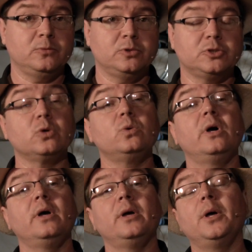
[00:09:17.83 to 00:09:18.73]
So
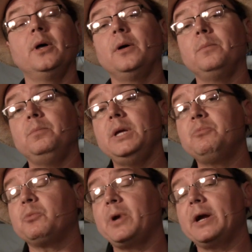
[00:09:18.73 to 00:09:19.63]
be
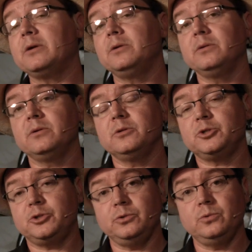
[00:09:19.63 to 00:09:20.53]
prepared
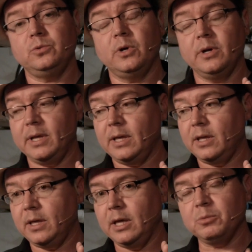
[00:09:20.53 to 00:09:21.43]
to
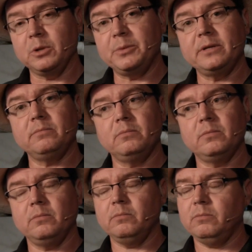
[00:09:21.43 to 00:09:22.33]
implement
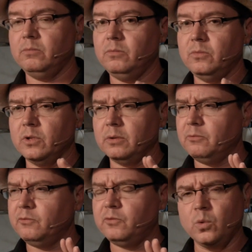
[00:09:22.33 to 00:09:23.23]
the
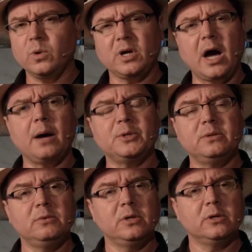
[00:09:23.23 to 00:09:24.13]
4
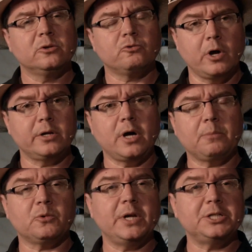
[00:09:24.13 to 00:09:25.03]
common CRUD
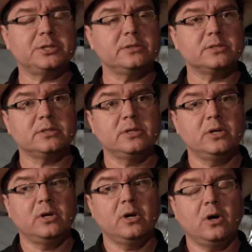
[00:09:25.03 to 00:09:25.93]
operations
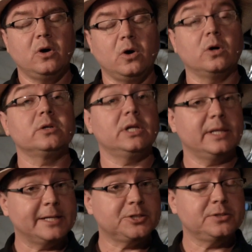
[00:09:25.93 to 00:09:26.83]
on
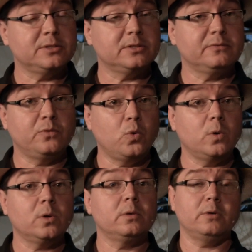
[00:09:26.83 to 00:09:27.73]
collections
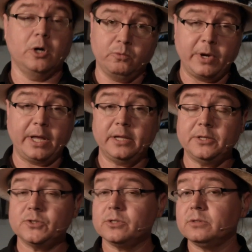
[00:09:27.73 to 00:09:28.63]
for
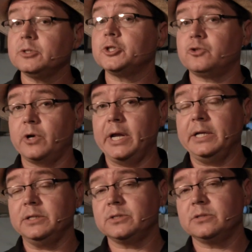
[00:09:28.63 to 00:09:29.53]
arrays,
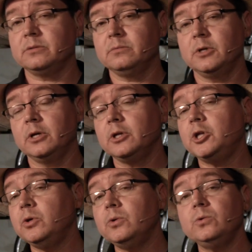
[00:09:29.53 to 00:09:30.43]
strings,
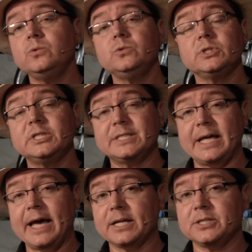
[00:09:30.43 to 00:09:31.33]
queues and
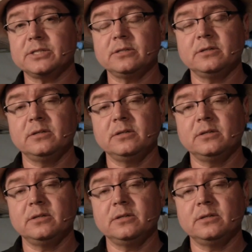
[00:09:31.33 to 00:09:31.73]
stacks,